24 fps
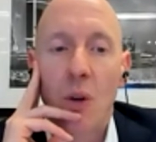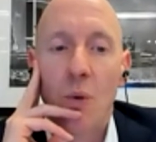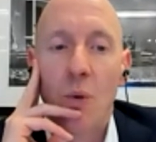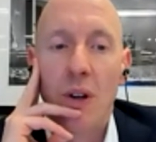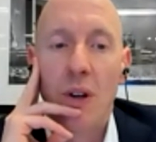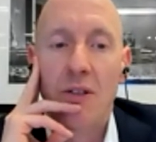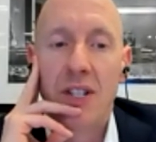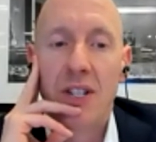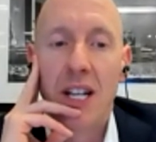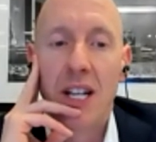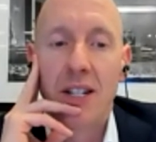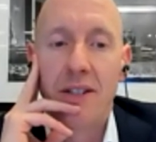
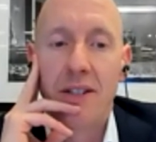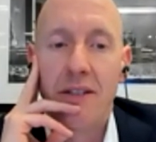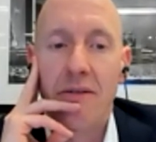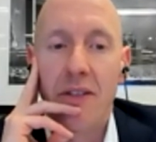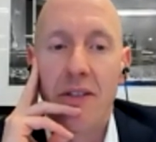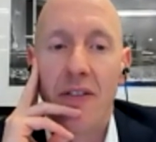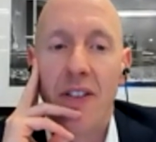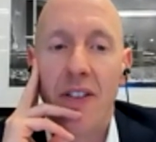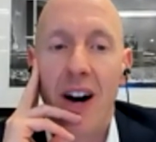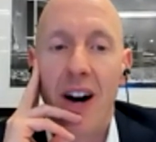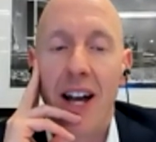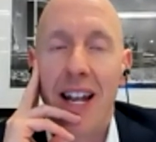
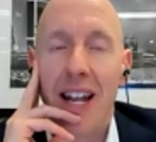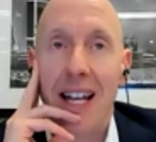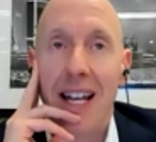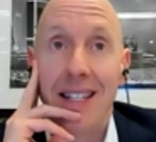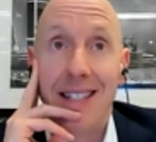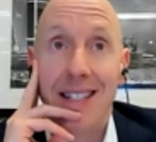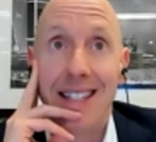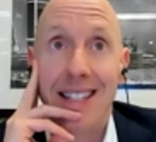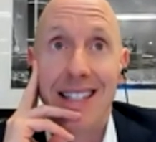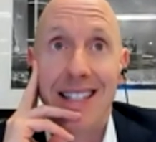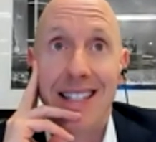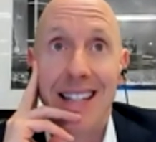
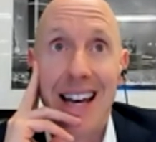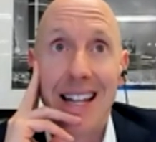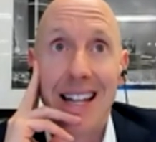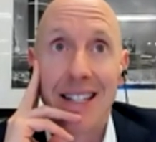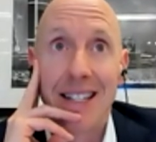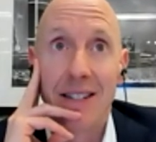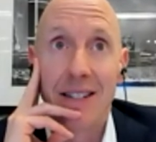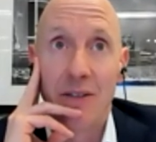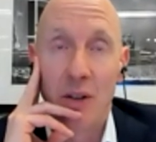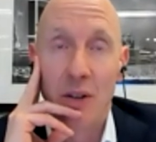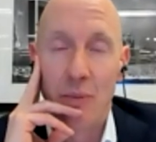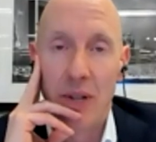refinanced the
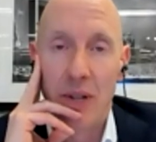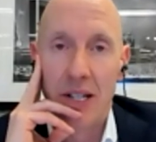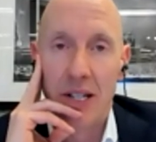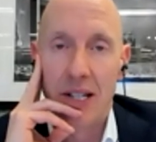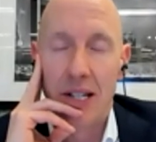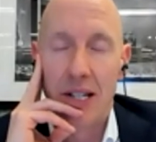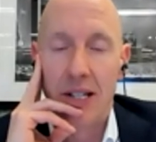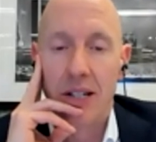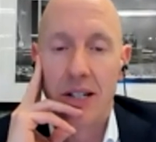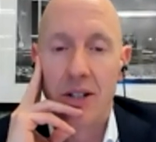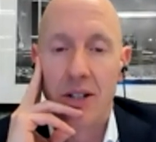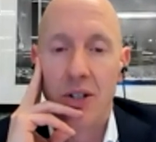debt of the
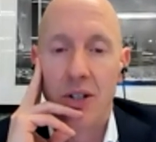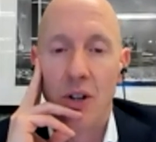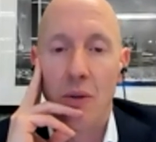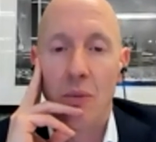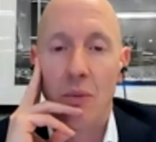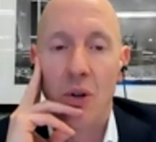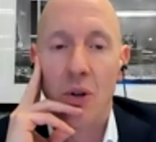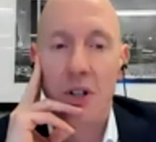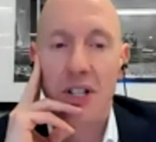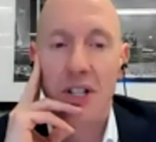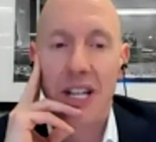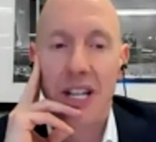business and took
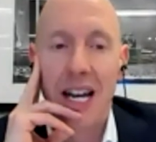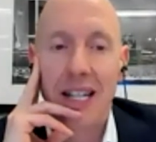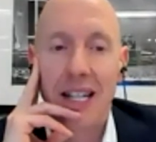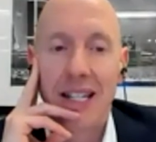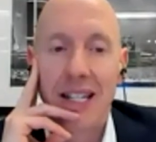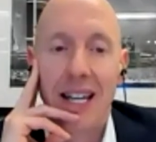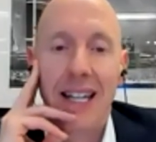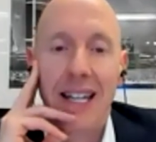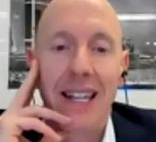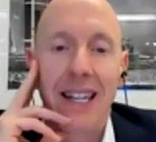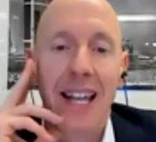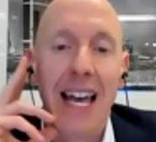more debt,
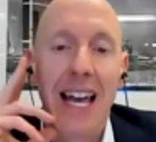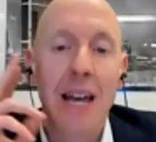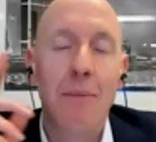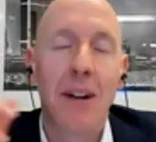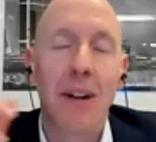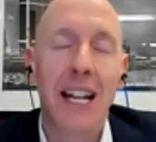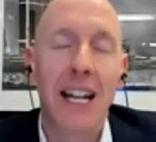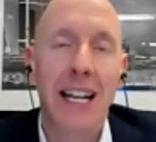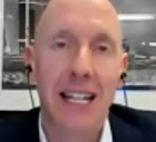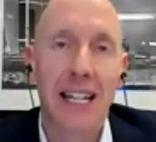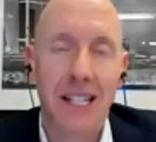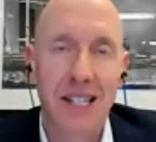
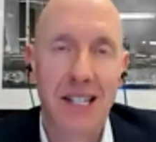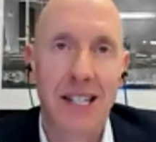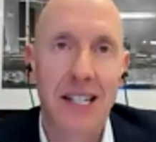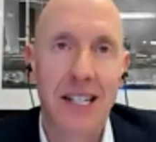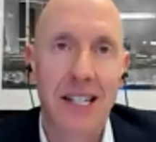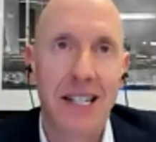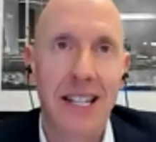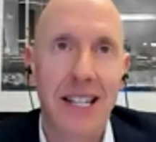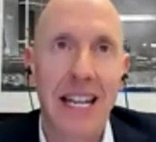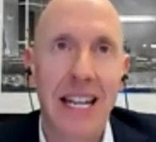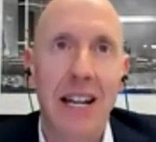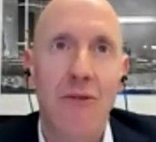enabling us to
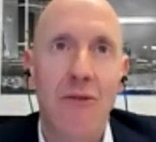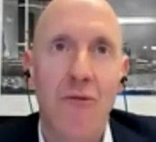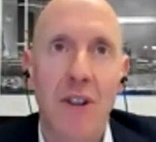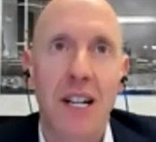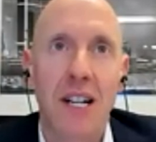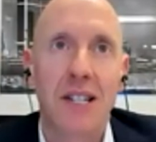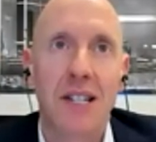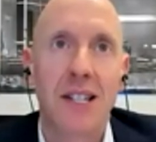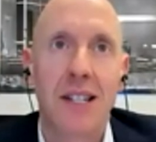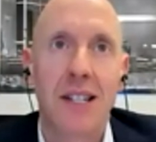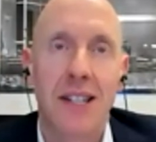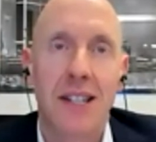
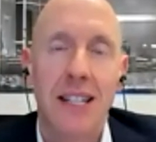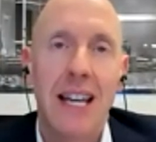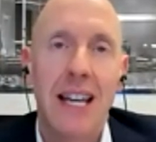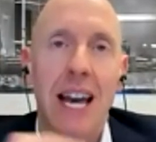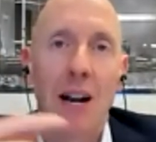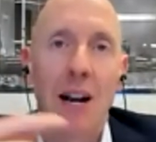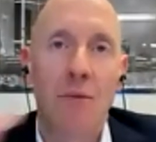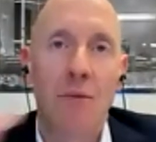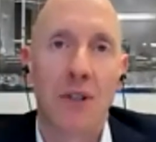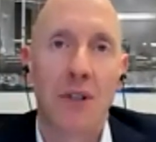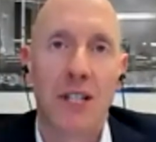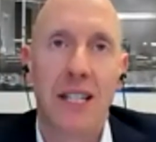de-risk the
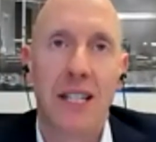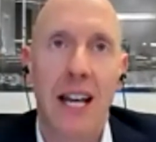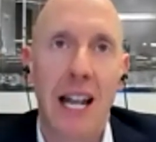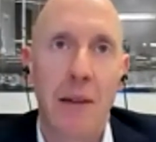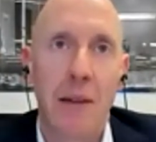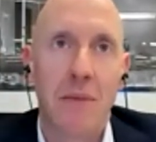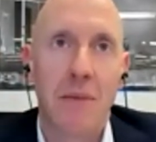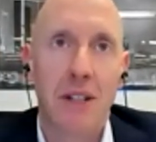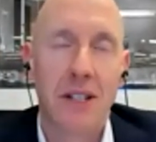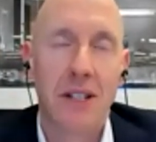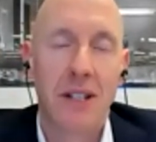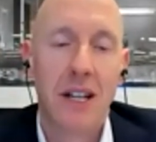equity
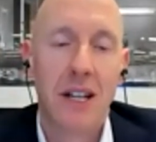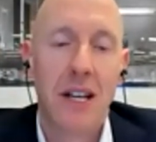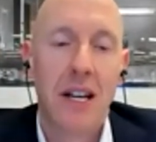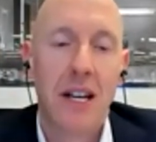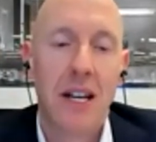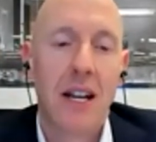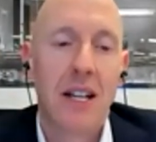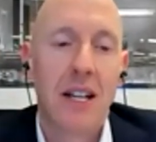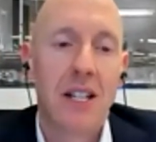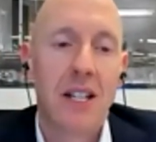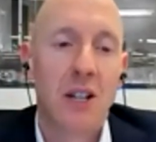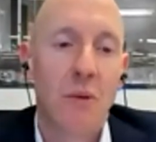element.
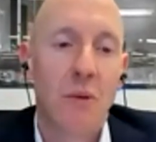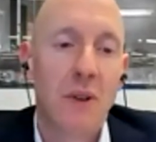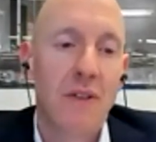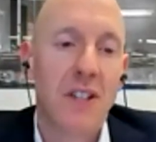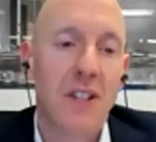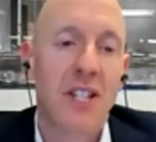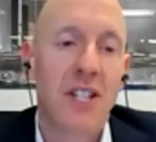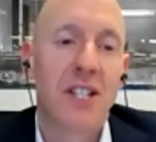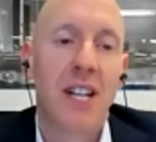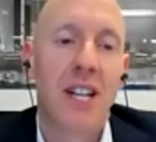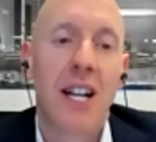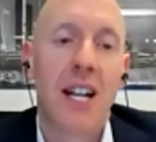So we've
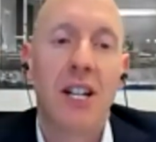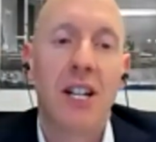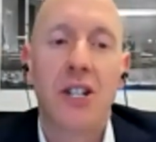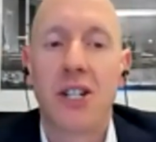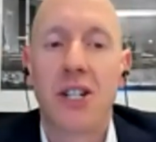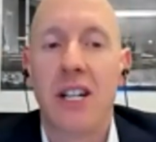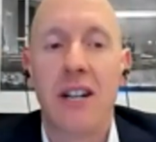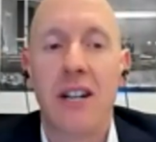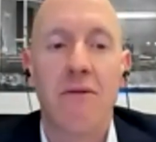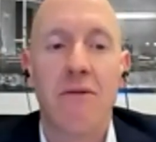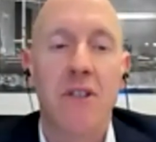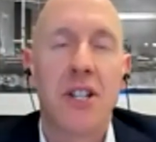
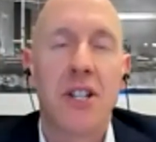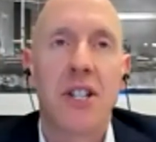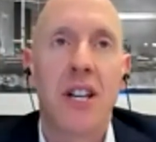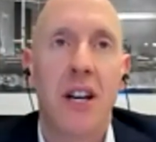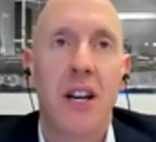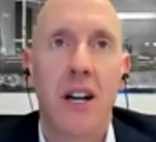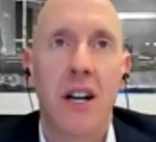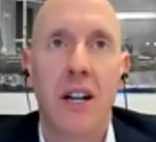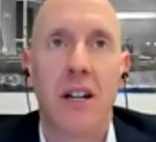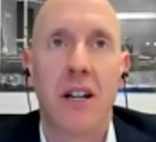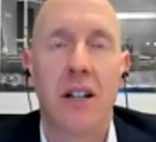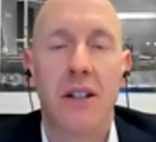essentially
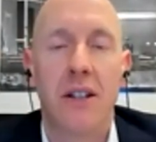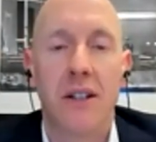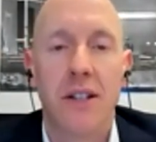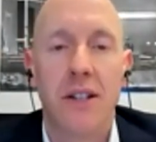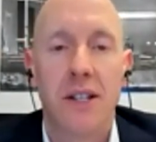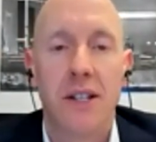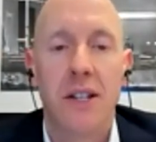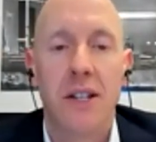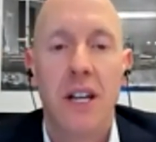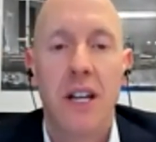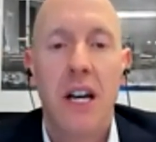returned